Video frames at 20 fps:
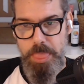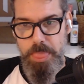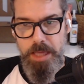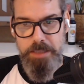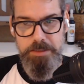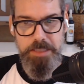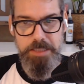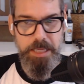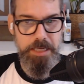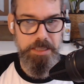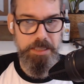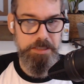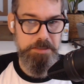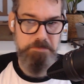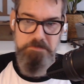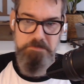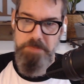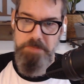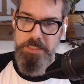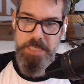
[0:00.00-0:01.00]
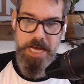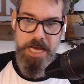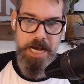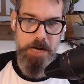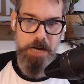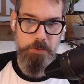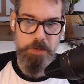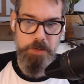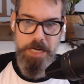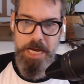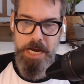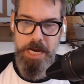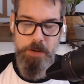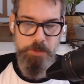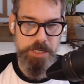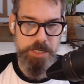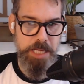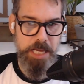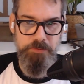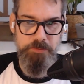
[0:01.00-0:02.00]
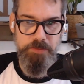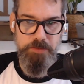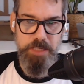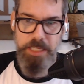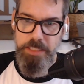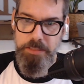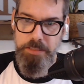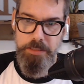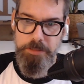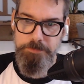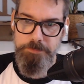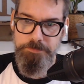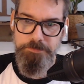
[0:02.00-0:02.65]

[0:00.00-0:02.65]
I think an hour and a half later,